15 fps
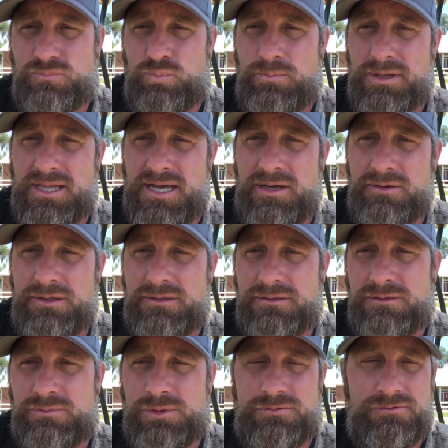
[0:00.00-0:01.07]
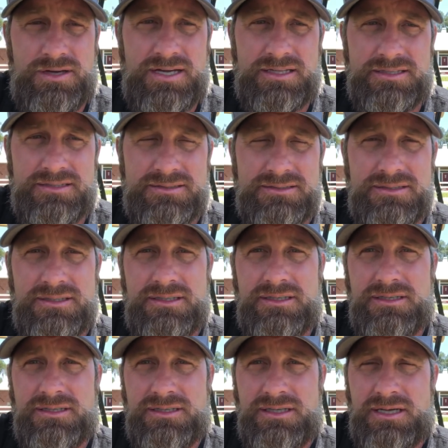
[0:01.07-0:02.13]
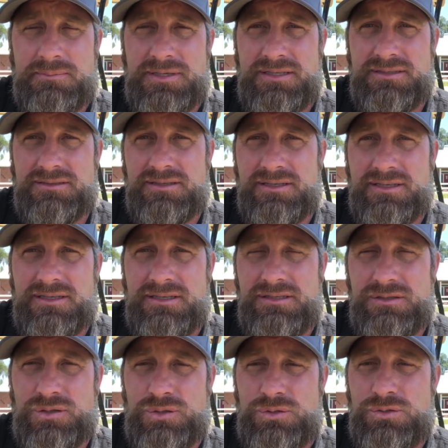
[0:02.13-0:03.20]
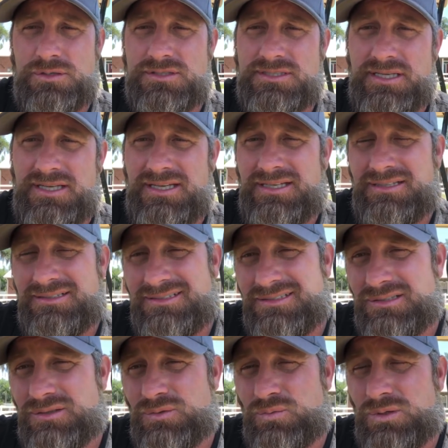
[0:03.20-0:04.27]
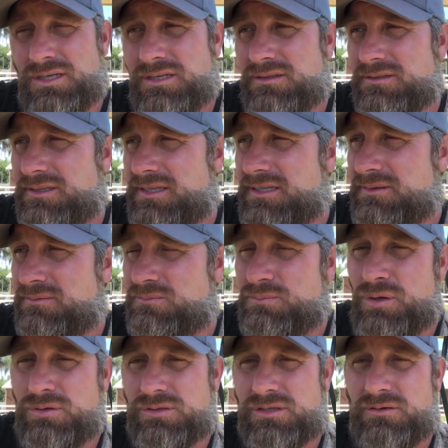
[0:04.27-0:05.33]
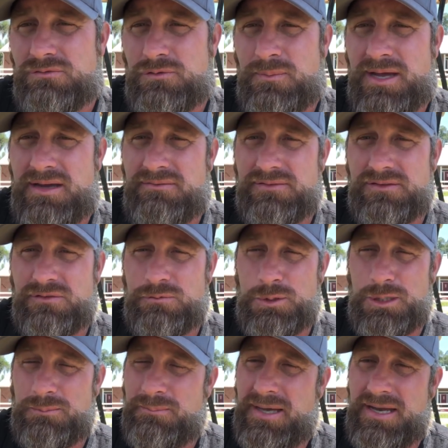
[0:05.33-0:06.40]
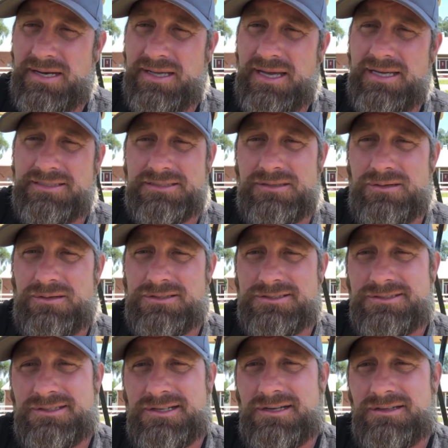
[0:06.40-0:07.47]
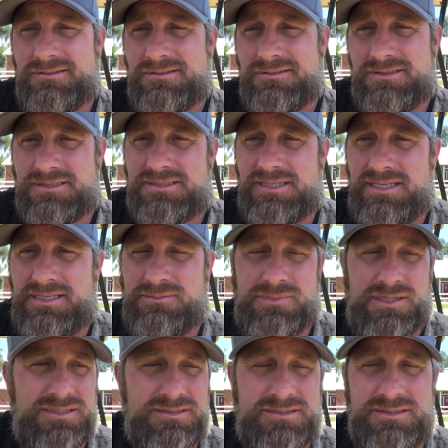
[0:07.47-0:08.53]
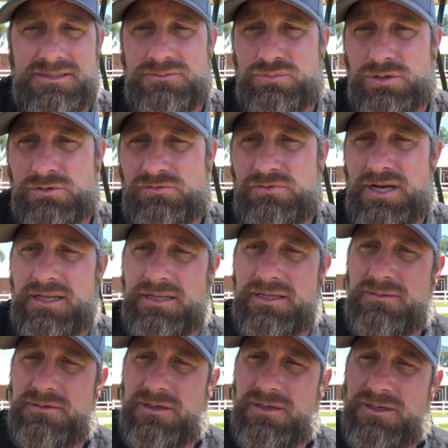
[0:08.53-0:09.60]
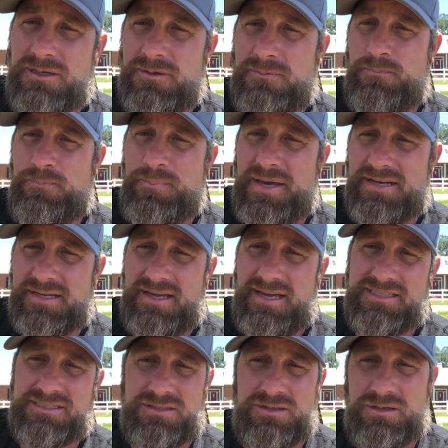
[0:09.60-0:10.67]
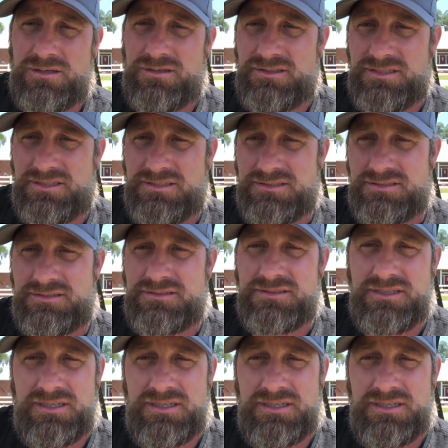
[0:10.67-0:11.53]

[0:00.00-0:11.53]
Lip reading: Malawi, the Rift Valley. I mean, you could say, well, they both come from Africa, but Madagascar is not the same as the Rift Valley. Madagascar is